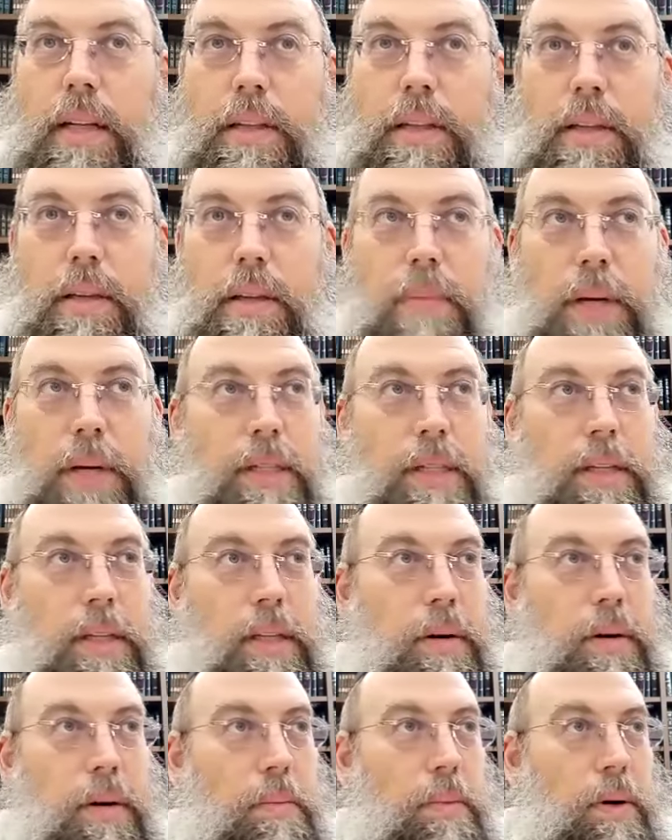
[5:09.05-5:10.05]
to the best and
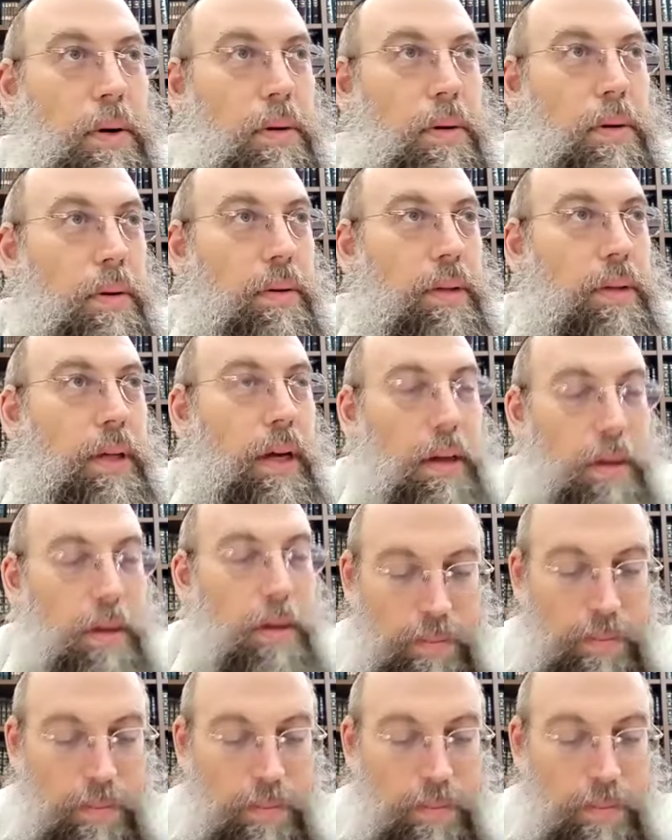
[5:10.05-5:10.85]
they were both holding it.